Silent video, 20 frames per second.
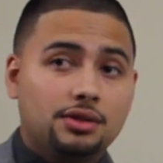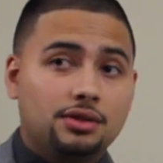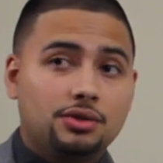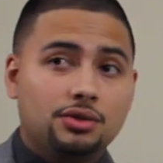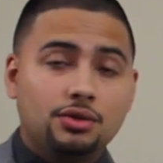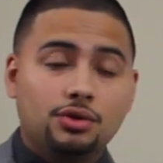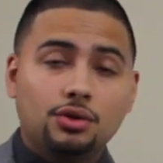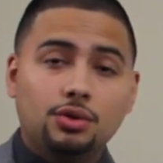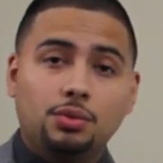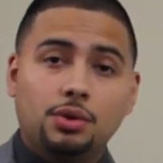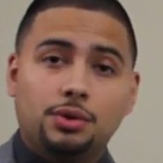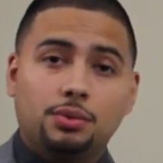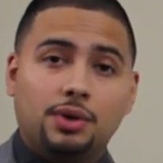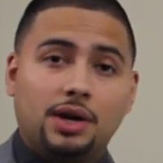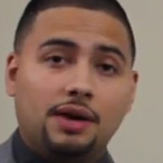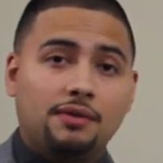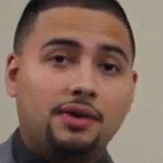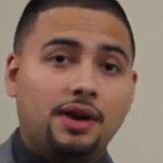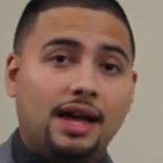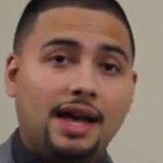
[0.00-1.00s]
to do with
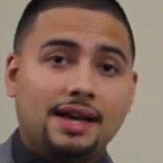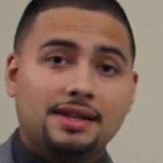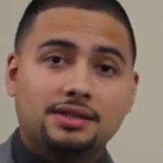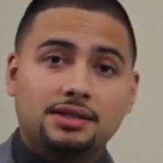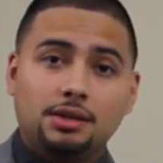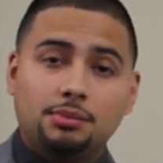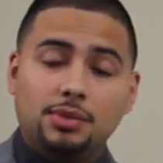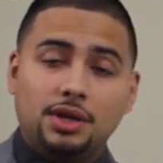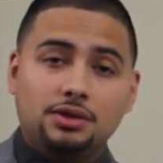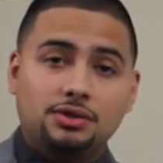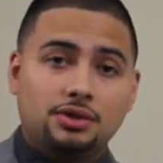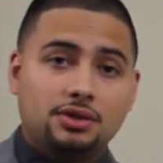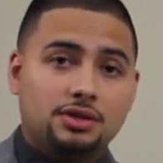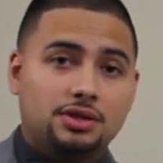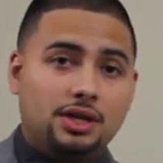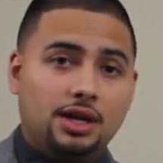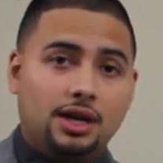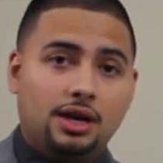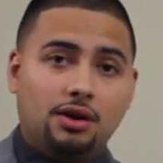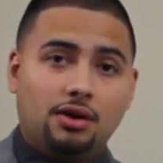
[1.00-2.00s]
whatever estimate you're
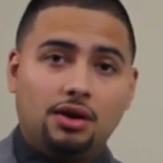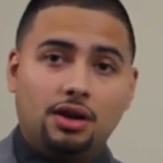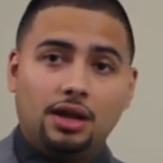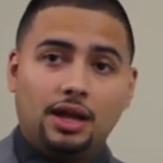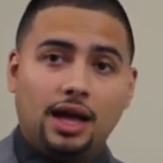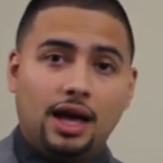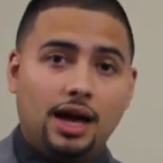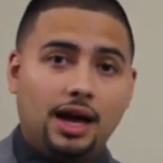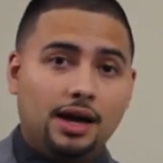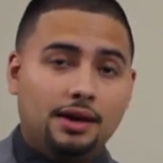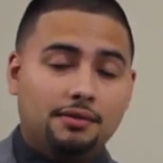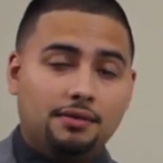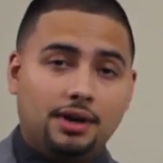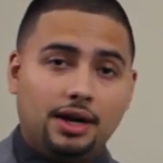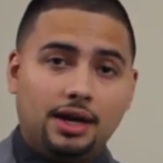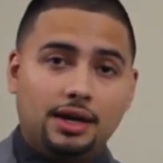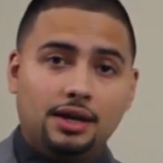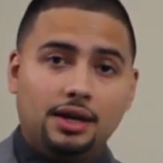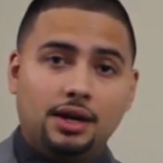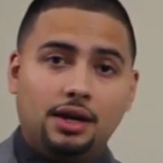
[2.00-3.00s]
seeing online,
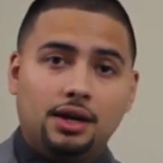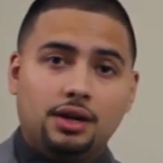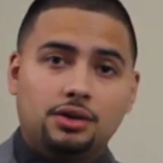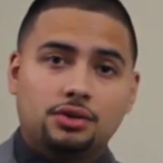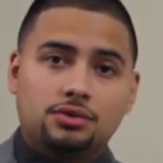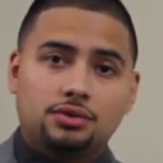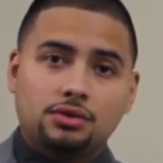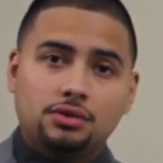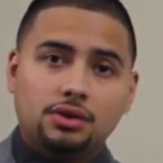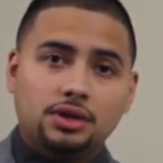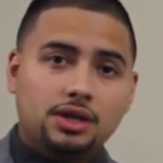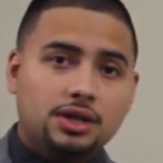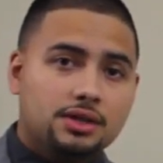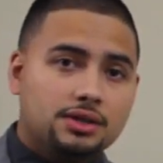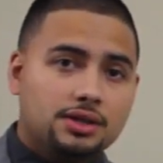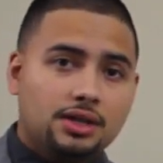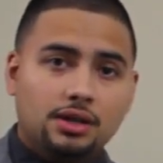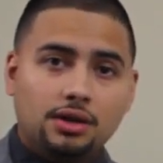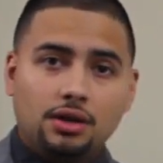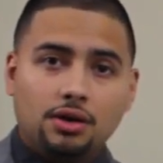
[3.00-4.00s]
right? Trulia,
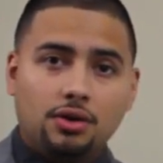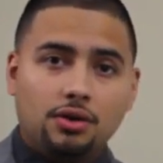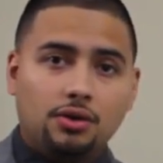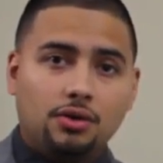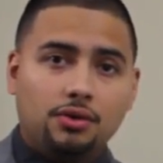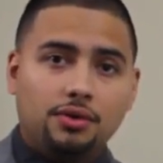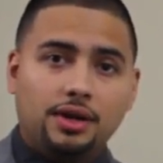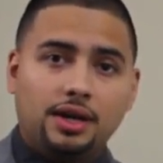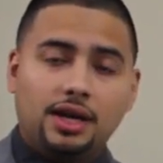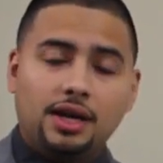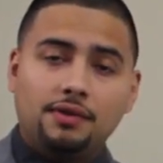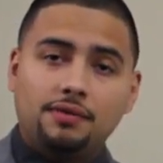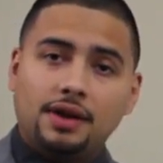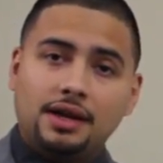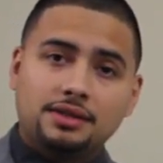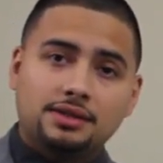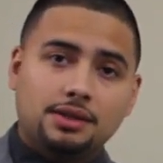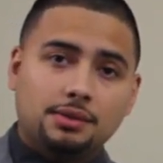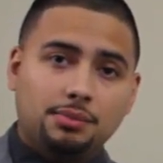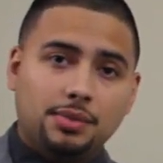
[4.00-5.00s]
Zillow, they give
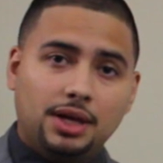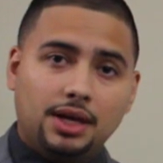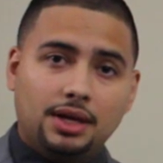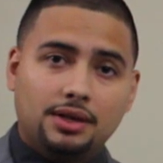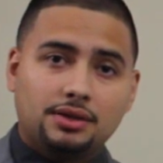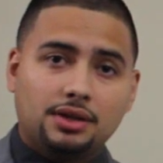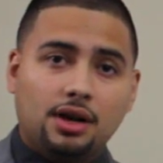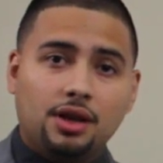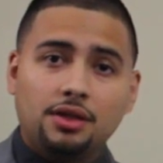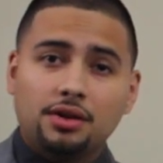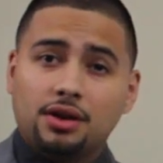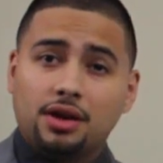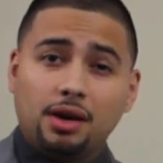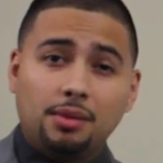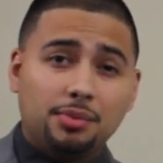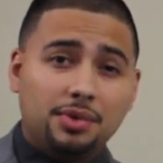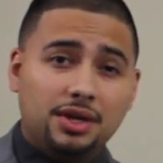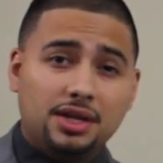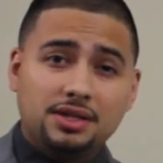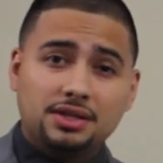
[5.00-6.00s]
estimates, other
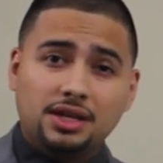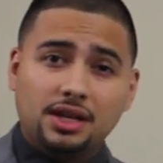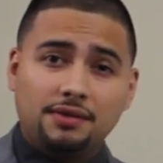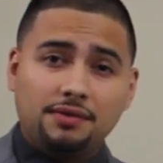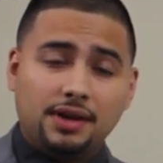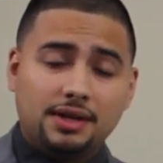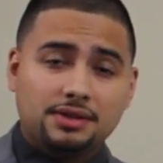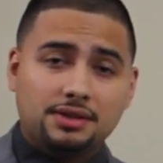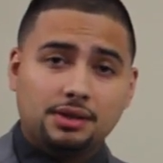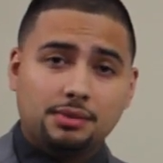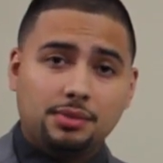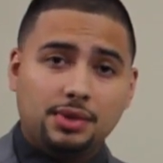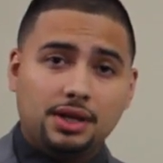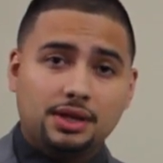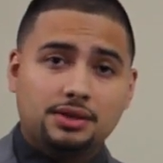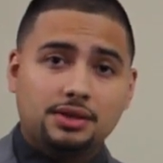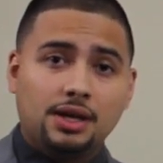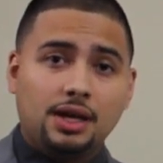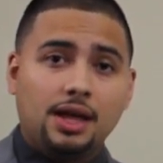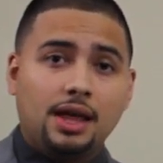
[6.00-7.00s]
companies give
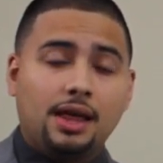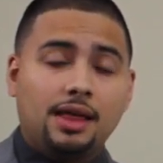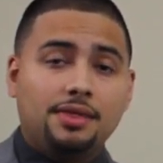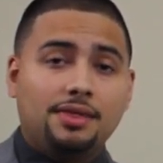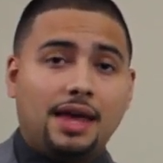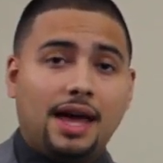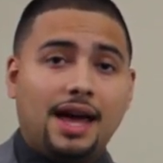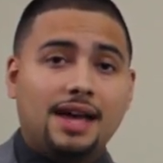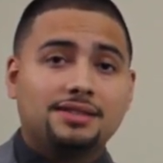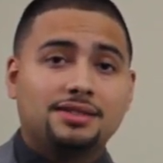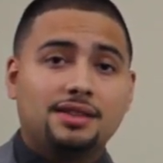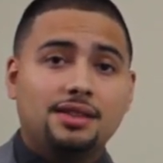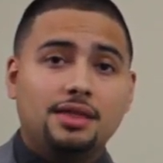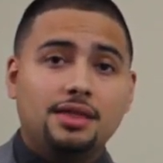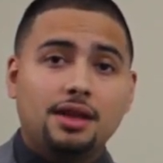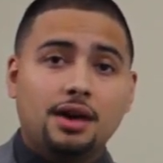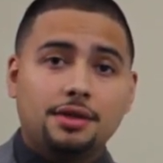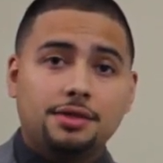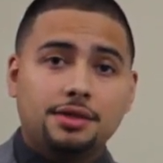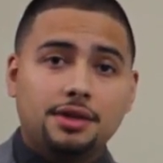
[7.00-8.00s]
estimates. That has
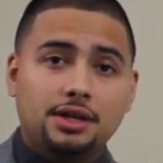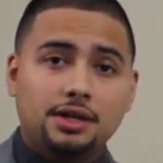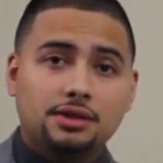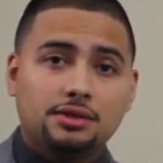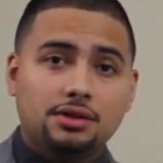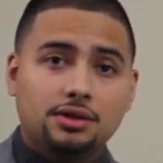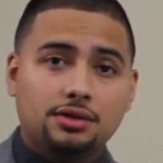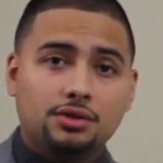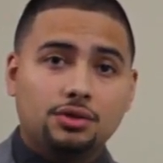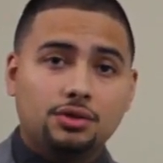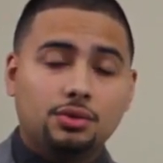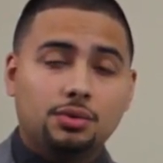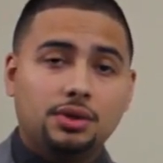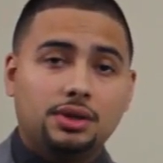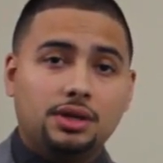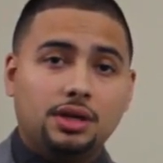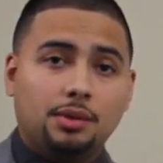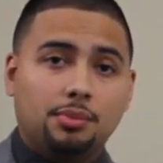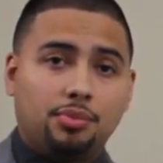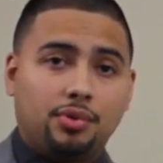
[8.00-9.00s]
nothing to do
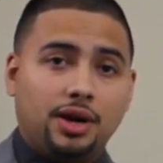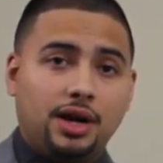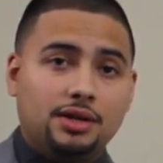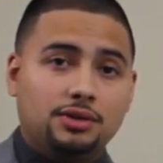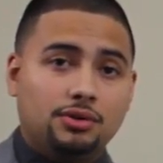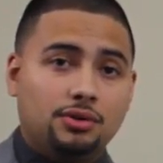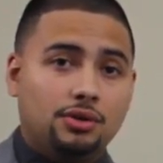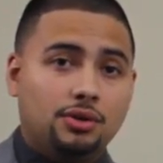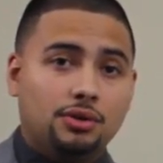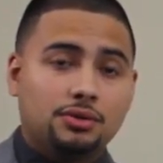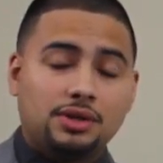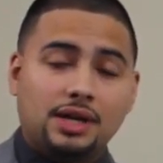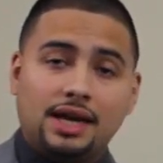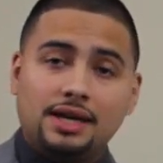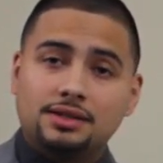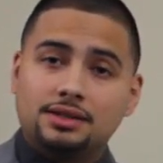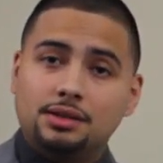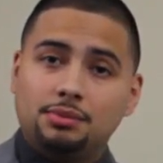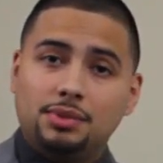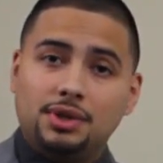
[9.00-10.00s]
with the appraisal. Those
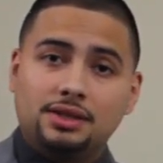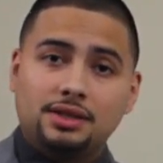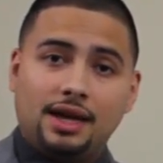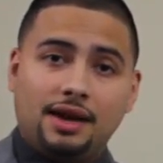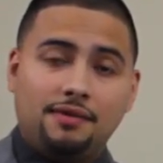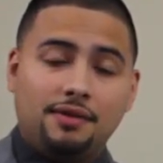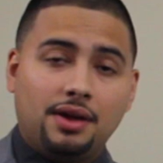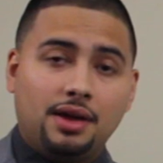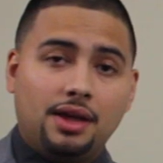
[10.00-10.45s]
estimates